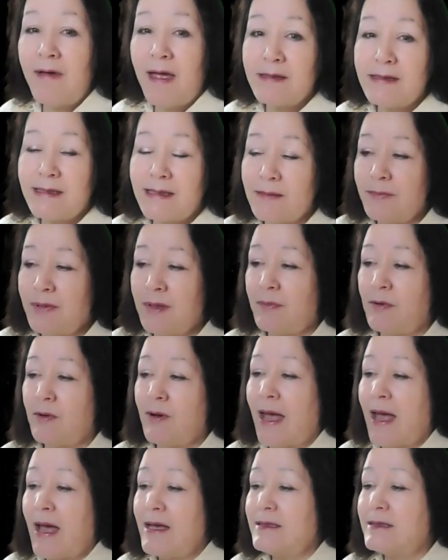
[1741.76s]
had some people
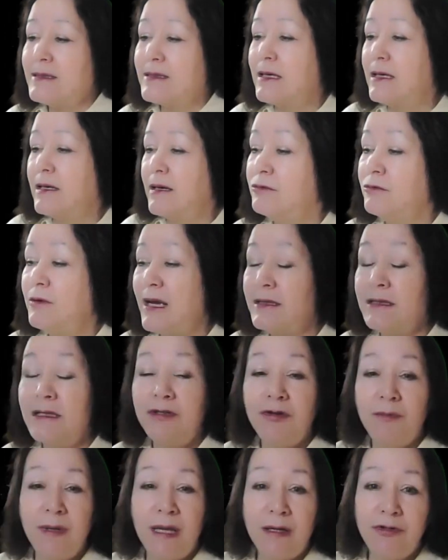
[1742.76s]
ask, do I need
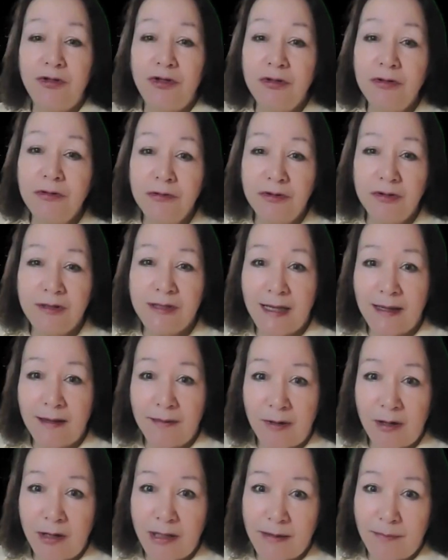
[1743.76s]
to be a Jew to
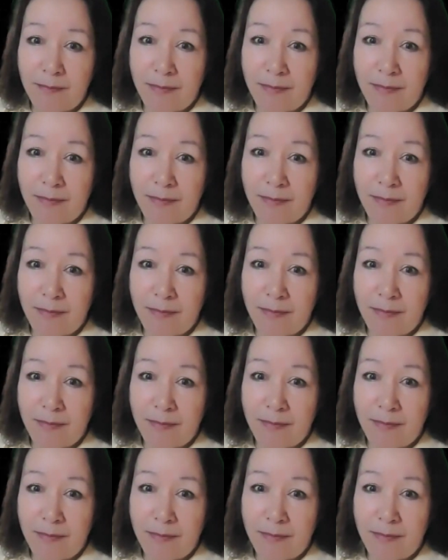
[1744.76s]
celebrate the